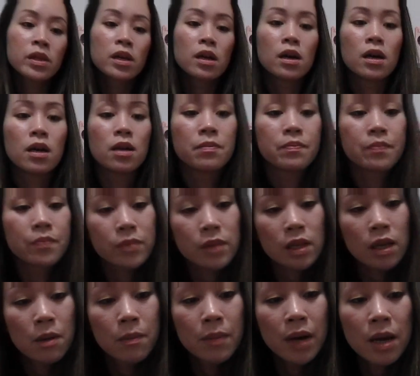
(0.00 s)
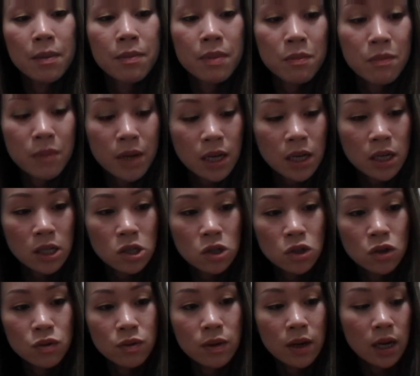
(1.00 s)
But I've been meaning to
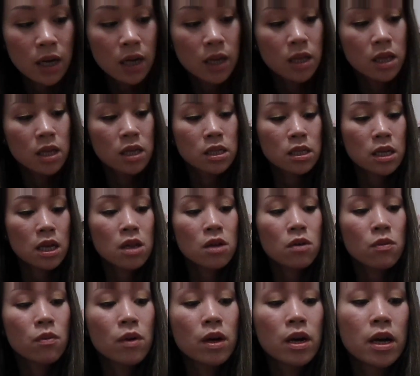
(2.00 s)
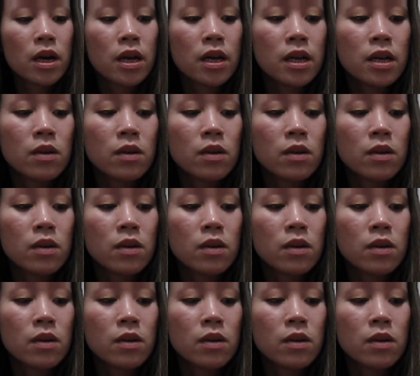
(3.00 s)
try this other one,